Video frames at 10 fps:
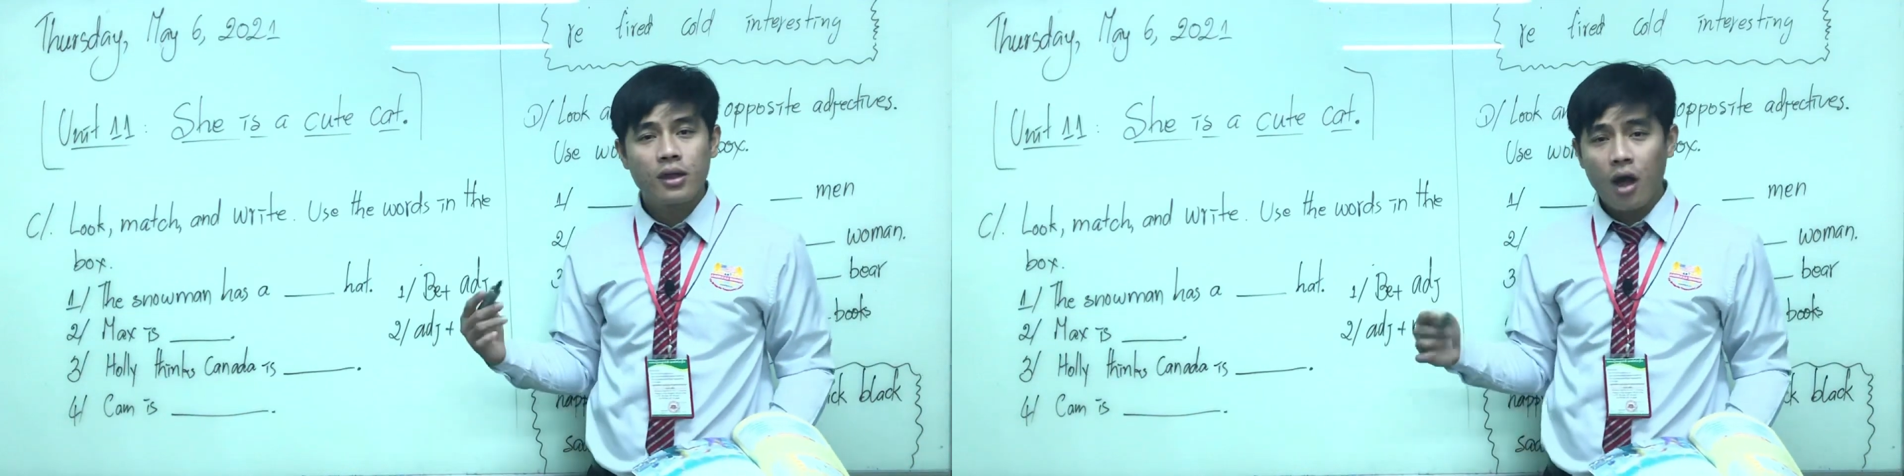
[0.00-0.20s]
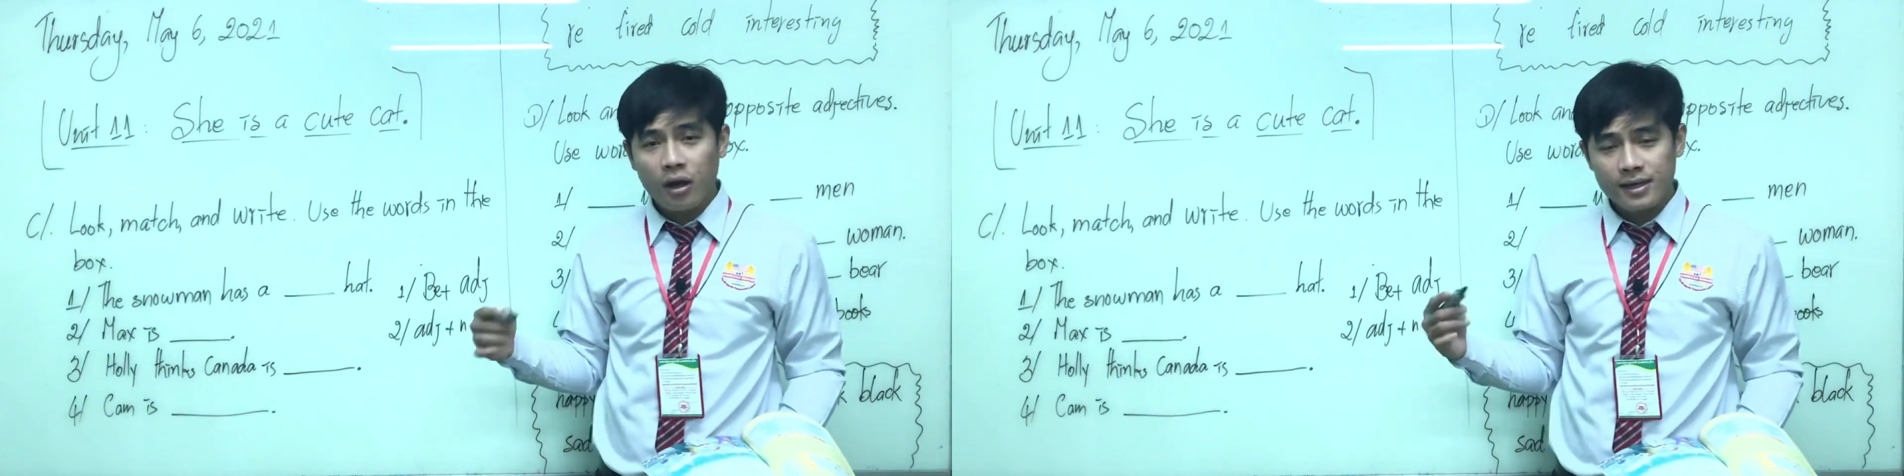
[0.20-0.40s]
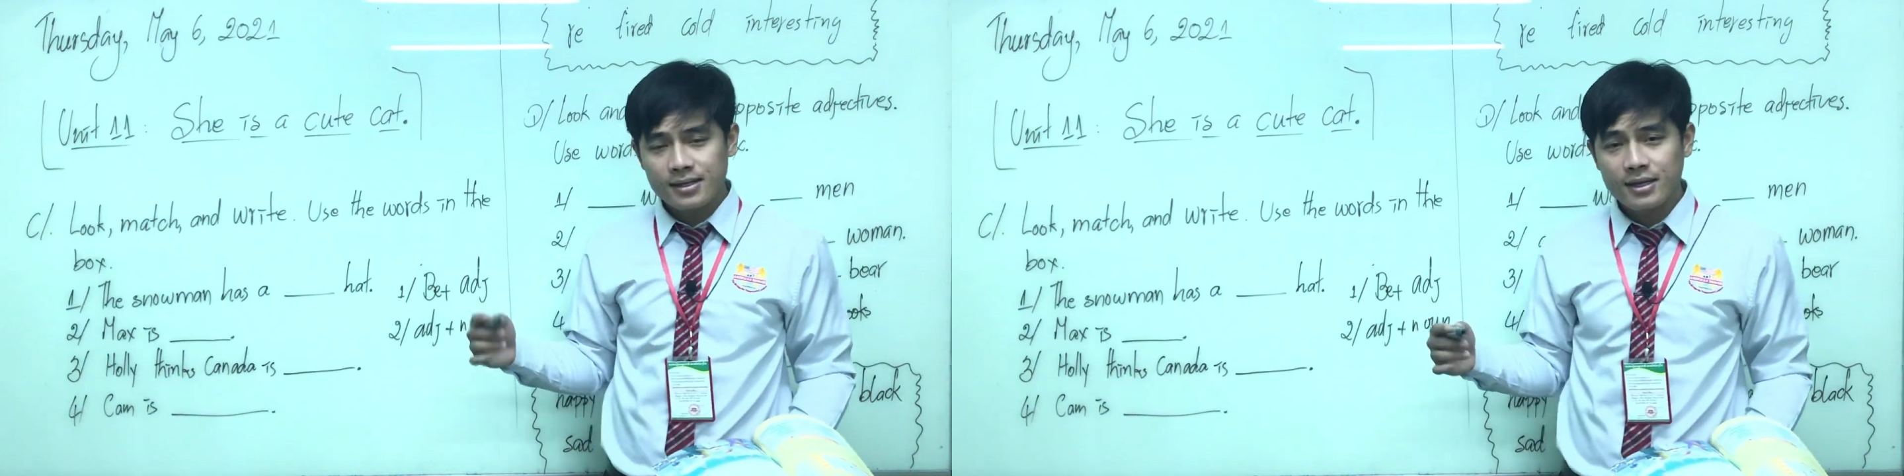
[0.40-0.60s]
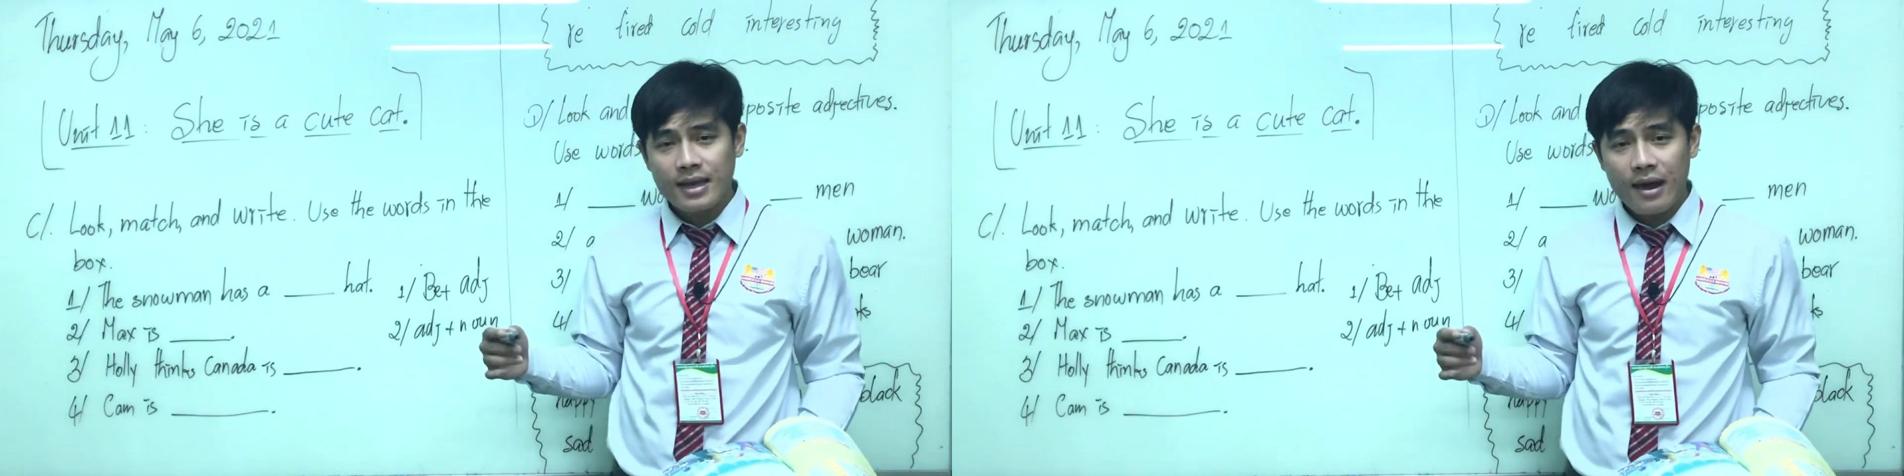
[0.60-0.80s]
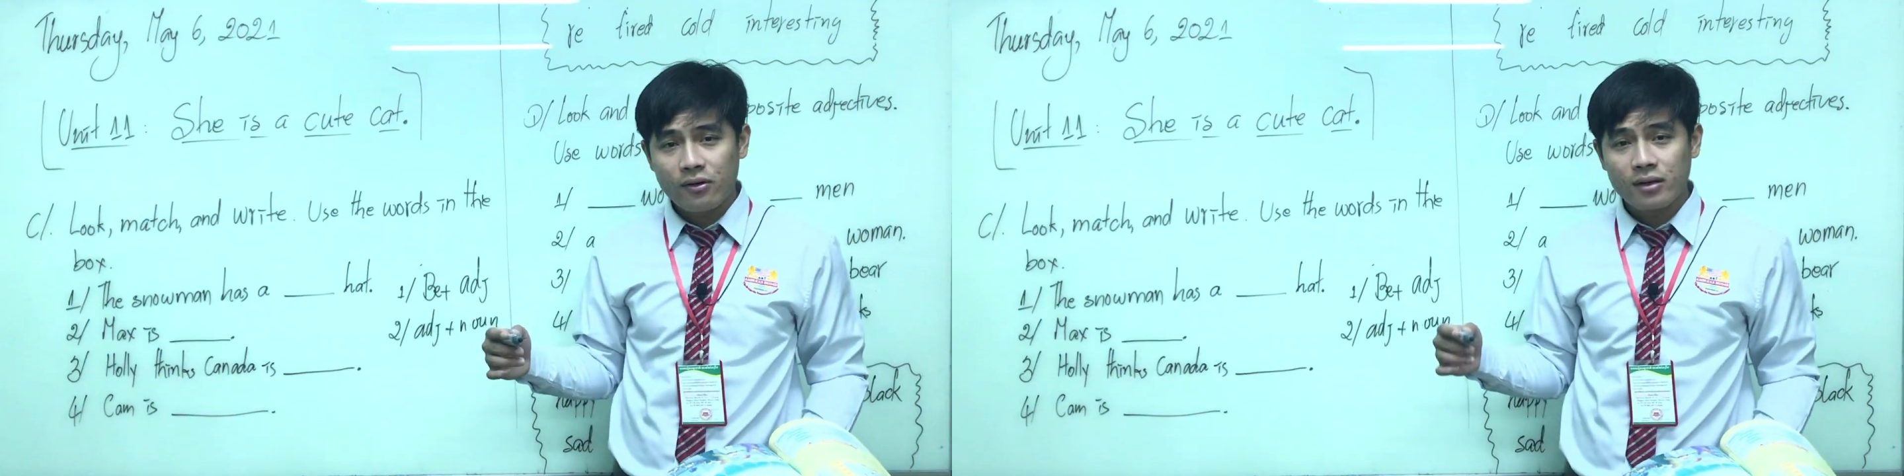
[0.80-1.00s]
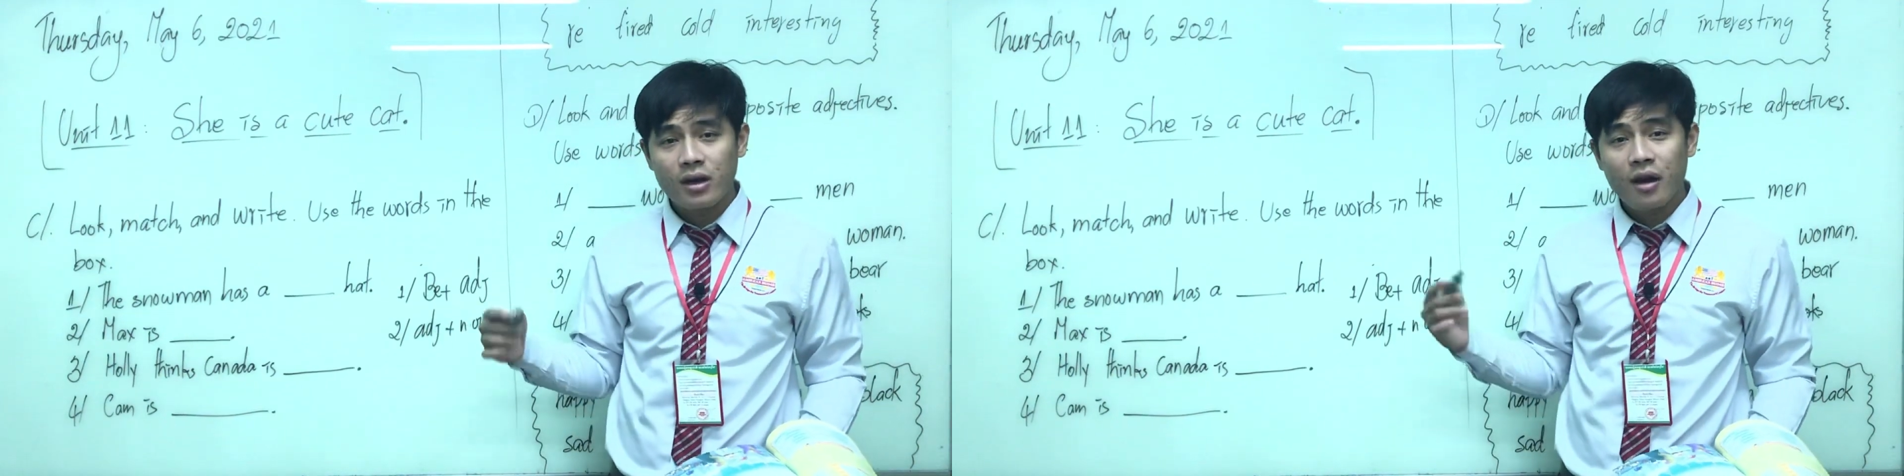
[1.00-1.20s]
dog is a noun,